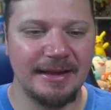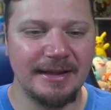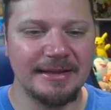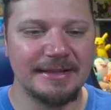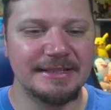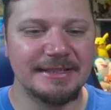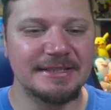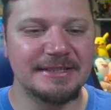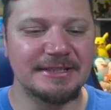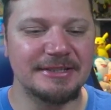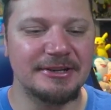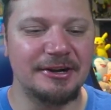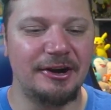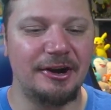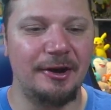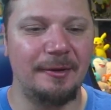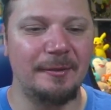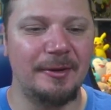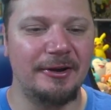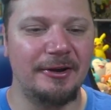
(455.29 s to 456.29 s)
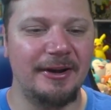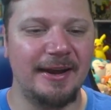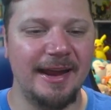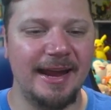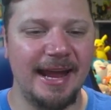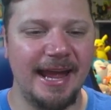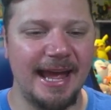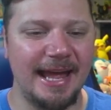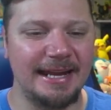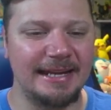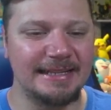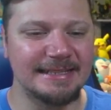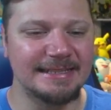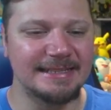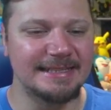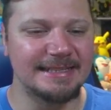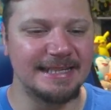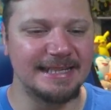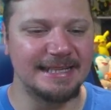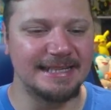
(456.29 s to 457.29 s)
Skarmory and a
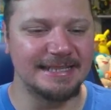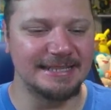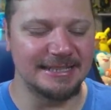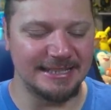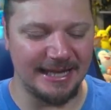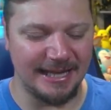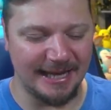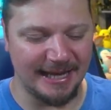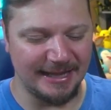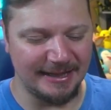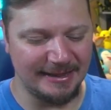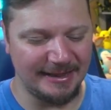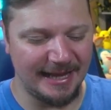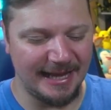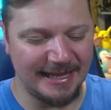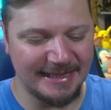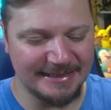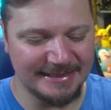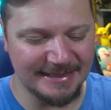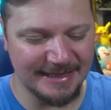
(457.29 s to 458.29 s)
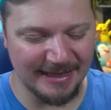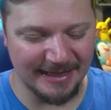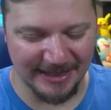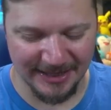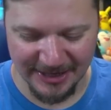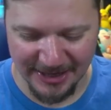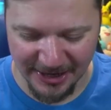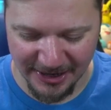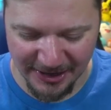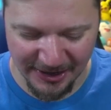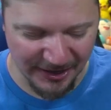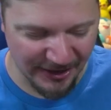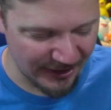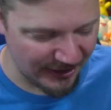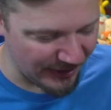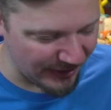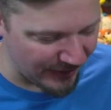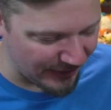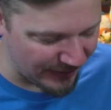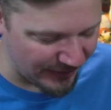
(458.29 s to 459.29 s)
Sinistra. Let's
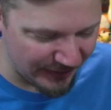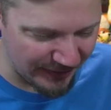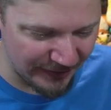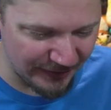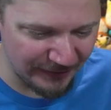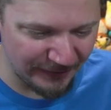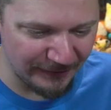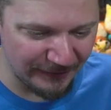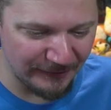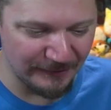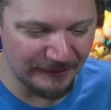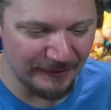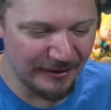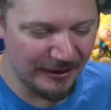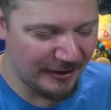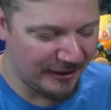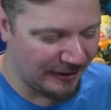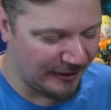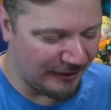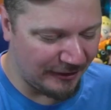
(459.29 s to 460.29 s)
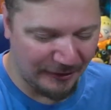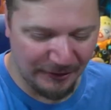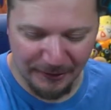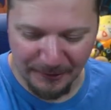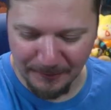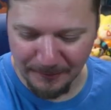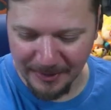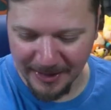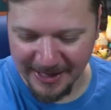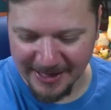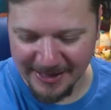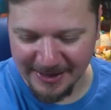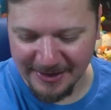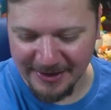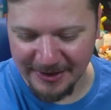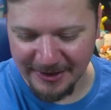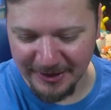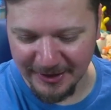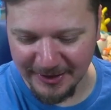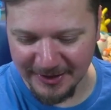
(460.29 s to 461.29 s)
go. Oh my
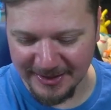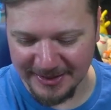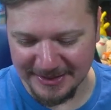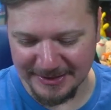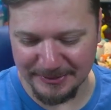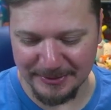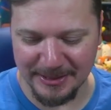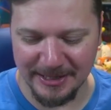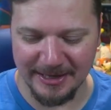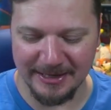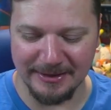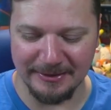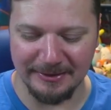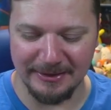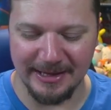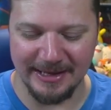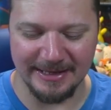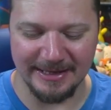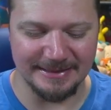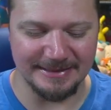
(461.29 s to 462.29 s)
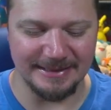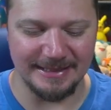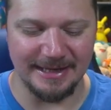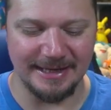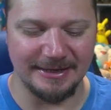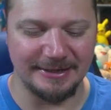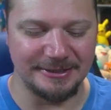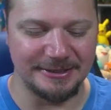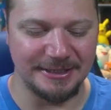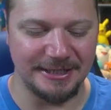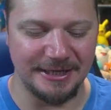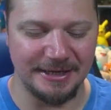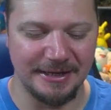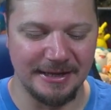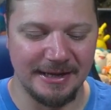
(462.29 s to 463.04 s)
goodness, we got a Legacy Energy.